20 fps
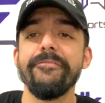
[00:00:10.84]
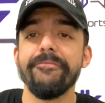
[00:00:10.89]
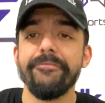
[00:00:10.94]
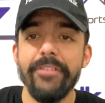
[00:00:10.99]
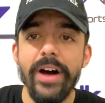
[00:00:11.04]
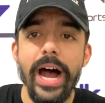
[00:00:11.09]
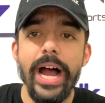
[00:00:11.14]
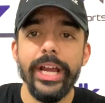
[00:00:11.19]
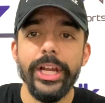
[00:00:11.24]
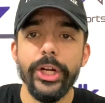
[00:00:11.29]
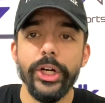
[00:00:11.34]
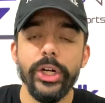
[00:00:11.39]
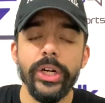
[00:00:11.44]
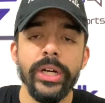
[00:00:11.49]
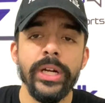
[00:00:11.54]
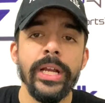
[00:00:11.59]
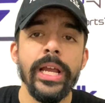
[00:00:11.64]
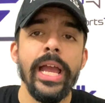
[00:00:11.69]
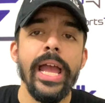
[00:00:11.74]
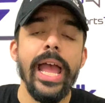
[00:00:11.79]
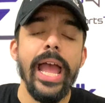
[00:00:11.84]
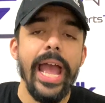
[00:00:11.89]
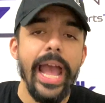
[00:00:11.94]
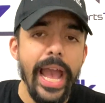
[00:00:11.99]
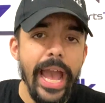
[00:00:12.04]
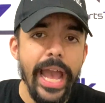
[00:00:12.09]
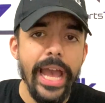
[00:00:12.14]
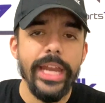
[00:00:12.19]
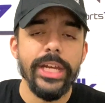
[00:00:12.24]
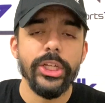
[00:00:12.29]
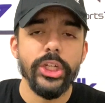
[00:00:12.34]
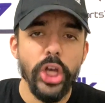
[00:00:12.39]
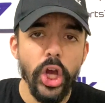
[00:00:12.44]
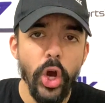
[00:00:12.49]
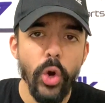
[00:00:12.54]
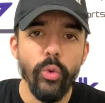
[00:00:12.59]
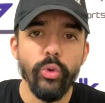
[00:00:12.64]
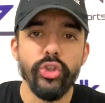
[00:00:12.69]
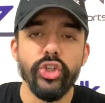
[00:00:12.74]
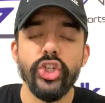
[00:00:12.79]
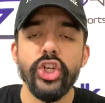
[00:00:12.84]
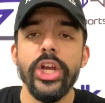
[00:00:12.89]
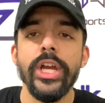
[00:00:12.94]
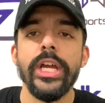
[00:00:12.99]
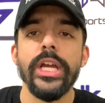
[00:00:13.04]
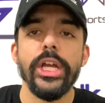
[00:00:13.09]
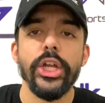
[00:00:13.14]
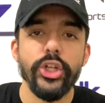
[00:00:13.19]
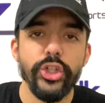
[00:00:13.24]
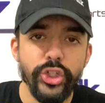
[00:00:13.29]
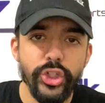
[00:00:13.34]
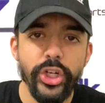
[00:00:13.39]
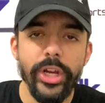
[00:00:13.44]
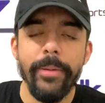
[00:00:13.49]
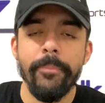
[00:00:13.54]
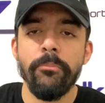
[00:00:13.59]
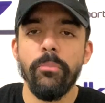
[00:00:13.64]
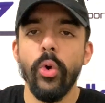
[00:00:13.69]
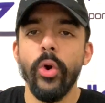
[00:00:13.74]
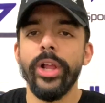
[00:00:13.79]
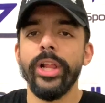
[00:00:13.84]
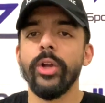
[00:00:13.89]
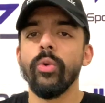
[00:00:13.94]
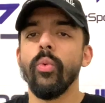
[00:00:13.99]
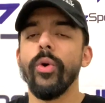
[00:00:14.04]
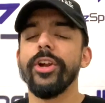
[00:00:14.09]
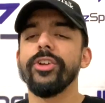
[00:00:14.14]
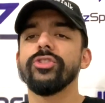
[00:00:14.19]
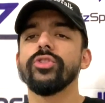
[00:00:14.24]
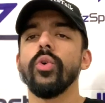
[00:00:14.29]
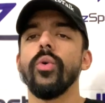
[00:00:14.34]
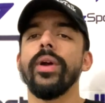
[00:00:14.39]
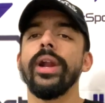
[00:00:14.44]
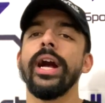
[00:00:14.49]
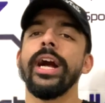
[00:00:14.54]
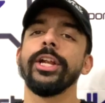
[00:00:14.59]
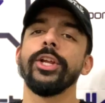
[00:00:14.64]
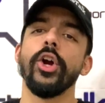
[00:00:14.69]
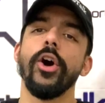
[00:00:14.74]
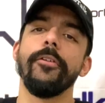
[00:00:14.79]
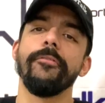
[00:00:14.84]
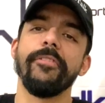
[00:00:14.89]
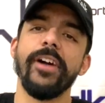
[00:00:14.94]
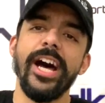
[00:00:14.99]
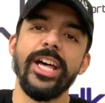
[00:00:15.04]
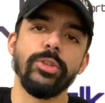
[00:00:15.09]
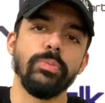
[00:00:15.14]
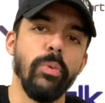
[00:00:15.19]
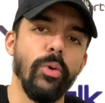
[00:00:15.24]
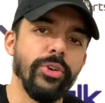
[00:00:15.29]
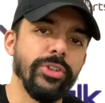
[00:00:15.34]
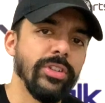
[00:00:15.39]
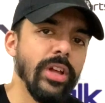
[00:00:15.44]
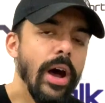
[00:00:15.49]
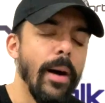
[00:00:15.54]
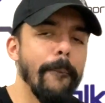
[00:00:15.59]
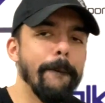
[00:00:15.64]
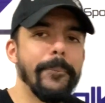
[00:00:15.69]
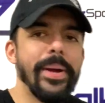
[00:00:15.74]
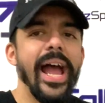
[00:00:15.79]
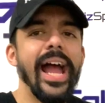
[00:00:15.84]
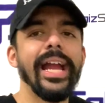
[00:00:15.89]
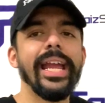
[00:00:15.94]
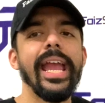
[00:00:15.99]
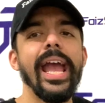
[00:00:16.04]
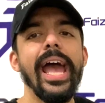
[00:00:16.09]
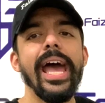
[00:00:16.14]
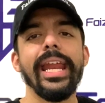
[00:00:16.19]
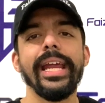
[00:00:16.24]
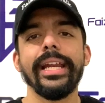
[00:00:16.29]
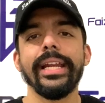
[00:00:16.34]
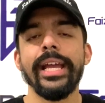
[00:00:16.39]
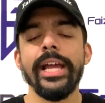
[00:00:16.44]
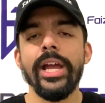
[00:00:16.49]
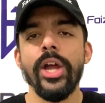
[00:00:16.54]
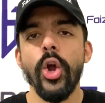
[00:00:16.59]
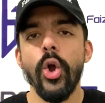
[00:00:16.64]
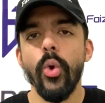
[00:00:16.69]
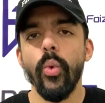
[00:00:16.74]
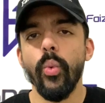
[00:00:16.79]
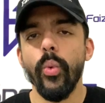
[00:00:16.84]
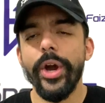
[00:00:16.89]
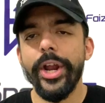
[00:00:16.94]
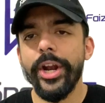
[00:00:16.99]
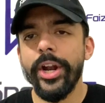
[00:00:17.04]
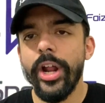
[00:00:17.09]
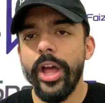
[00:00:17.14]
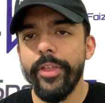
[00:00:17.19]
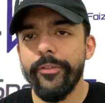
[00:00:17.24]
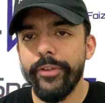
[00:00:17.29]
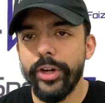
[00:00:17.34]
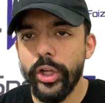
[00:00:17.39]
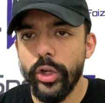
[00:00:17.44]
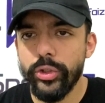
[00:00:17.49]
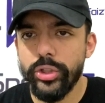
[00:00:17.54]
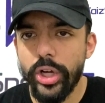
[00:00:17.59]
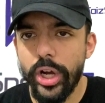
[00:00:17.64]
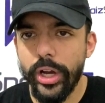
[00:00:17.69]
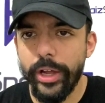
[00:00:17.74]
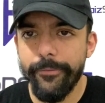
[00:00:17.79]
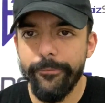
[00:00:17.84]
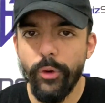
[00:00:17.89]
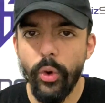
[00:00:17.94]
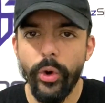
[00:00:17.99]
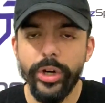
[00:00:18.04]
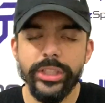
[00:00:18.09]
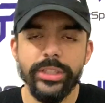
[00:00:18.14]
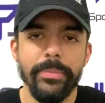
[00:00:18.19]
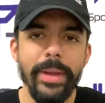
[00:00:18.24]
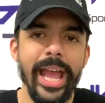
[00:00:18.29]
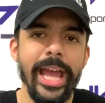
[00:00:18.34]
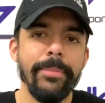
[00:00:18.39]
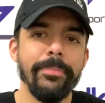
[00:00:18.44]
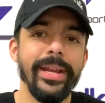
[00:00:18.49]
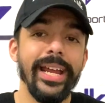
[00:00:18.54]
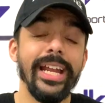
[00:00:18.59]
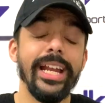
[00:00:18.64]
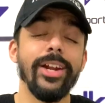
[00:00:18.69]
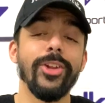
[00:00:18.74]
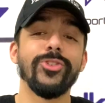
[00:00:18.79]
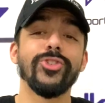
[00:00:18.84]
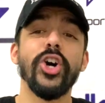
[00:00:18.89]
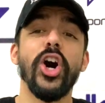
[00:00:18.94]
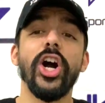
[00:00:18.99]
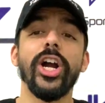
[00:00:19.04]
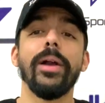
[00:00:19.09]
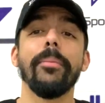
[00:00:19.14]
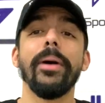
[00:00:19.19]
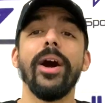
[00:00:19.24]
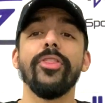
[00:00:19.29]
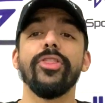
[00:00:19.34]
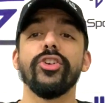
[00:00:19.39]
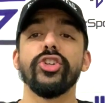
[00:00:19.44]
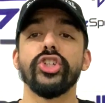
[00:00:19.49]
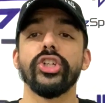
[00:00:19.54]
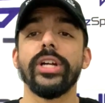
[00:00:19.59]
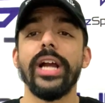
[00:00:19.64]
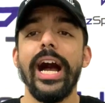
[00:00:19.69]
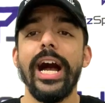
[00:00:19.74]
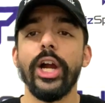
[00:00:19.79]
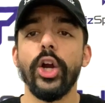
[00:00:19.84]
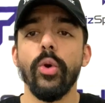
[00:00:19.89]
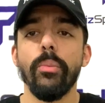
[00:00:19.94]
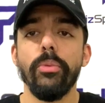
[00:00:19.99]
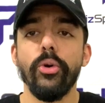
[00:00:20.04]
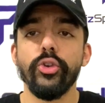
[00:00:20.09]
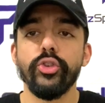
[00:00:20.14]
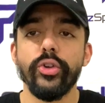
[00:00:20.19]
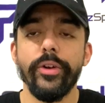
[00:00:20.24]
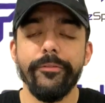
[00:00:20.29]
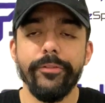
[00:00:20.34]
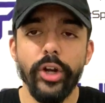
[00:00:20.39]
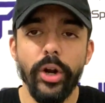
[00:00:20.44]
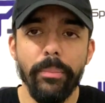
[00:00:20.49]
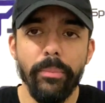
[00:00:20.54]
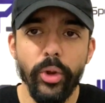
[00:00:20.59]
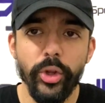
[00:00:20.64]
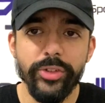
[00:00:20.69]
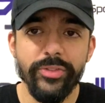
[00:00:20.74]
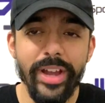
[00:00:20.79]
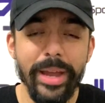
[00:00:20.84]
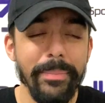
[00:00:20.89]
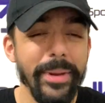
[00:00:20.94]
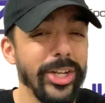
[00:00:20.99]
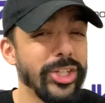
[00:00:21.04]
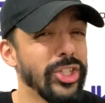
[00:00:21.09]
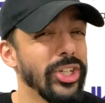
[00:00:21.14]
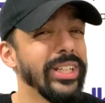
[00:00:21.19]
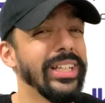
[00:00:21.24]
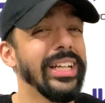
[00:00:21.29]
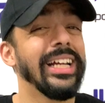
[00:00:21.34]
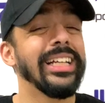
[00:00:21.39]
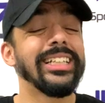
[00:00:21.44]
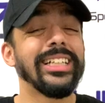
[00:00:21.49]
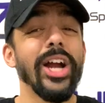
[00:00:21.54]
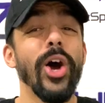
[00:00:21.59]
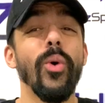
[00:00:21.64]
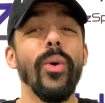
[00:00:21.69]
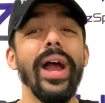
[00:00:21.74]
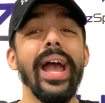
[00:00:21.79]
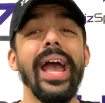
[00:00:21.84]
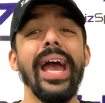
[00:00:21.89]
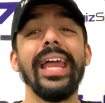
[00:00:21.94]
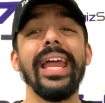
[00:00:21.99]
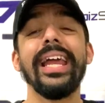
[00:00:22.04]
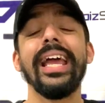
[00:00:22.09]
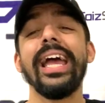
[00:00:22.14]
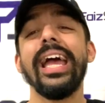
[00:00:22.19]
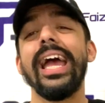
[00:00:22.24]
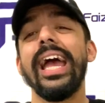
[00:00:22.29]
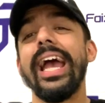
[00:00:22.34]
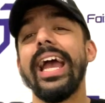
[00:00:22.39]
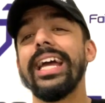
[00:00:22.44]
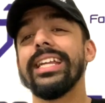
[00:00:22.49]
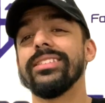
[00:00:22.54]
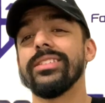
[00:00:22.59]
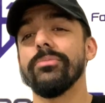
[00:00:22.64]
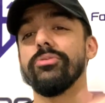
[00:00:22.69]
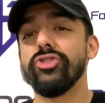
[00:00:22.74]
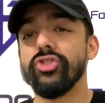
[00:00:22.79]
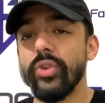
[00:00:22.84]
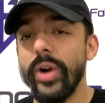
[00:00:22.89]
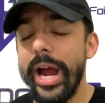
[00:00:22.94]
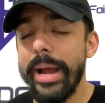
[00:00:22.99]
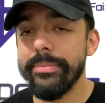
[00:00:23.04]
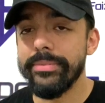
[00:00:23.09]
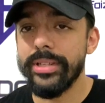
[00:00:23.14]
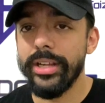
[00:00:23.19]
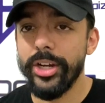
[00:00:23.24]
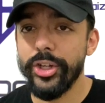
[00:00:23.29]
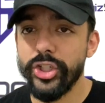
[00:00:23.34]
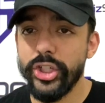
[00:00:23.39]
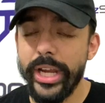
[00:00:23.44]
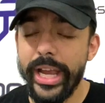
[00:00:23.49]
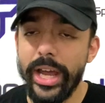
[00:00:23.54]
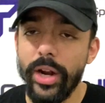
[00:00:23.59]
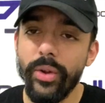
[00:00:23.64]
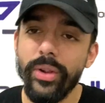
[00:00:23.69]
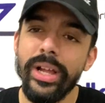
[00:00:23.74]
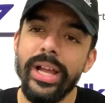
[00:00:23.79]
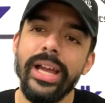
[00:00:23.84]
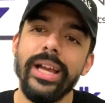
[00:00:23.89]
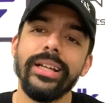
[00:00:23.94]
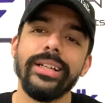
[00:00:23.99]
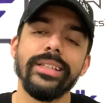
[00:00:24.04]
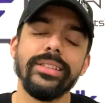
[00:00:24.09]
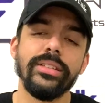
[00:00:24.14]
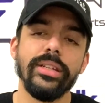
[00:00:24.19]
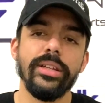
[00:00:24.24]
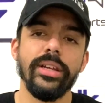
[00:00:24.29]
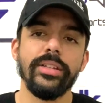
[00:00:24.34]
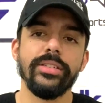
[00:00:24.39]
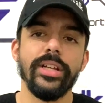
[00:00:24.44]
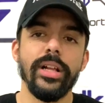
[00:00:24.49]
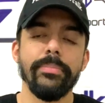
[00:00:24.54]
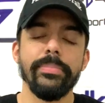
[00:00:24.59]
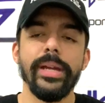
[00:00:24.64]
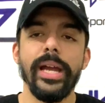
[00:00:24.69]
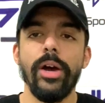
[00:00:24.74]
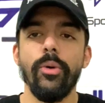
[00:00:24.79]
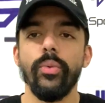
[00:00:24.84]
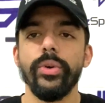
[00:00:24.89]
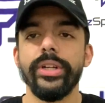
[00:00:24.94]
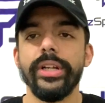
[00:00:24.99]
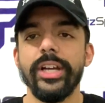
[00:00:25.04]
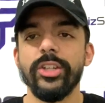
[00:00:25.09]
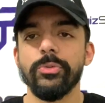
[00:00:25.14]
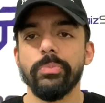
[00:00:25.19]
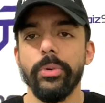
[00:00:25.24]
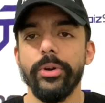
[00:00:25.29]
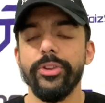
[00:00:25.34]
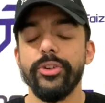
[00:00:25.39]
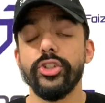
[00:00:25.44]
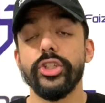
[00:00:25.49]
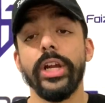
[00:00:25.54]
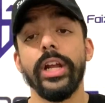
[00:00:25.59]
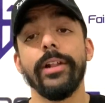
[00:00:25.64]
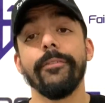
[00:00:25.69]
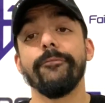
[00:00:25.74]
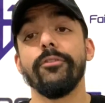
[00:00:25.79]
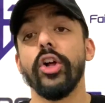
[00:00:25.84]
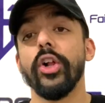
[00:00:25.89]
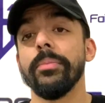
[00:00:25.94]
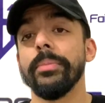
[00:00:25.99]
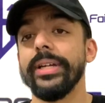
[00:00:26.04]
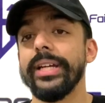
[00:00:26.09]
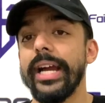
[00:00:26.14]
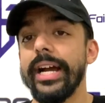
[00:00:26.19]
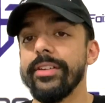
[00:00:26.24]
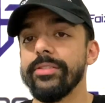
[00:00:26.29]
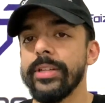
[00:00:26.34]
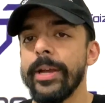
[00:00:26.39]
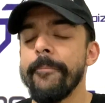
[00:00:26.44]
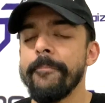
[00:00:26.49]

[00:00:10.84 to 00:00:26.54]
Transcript: fire head coach Jim Boylen? What is going on, y'all? Faiz Sports Talk back at it with another video talking, of course, some NBA here to talk about the Chicago Bulls. So if you're a Bulls fan, make sure you go ahead and subscribe to the channel because it does help me out when you guys support the channel. Follow me, guys,